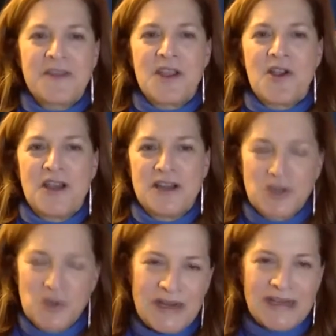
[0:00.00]
there and
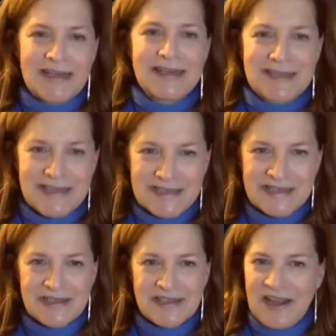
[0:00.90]
doing it
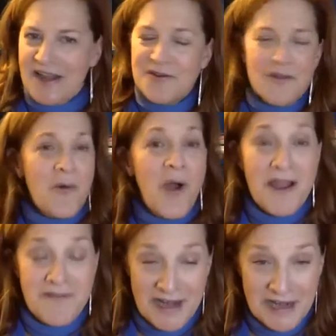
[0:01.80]
consistently. I don't know
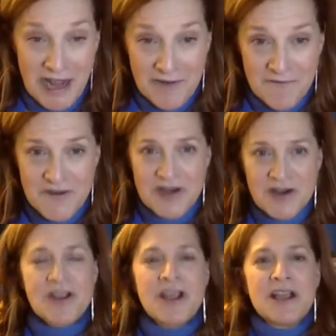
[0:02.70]
why. I've had a lot of
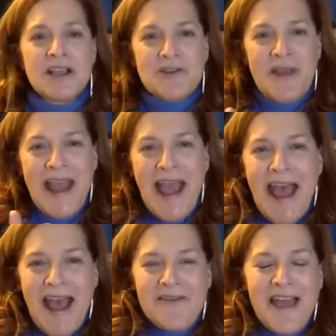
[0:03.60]
fear. So I
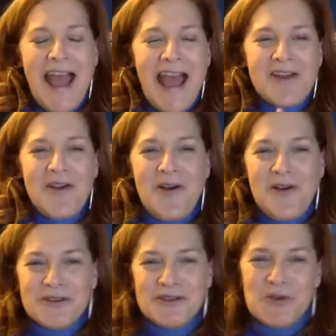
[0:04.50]
have had all
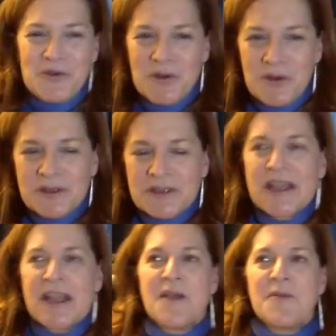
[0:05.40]
the tools,
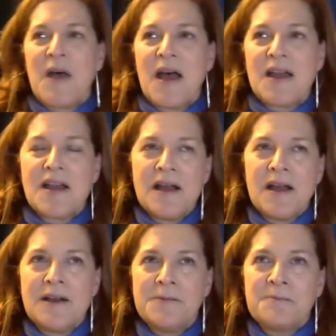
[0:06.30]
but
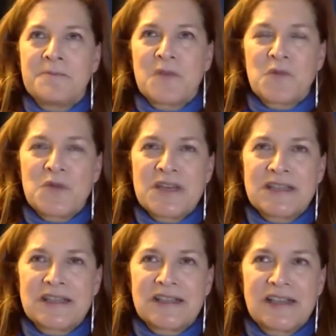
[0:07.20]

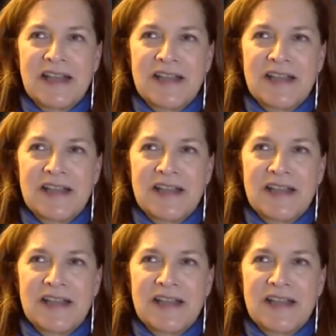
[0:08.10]
recently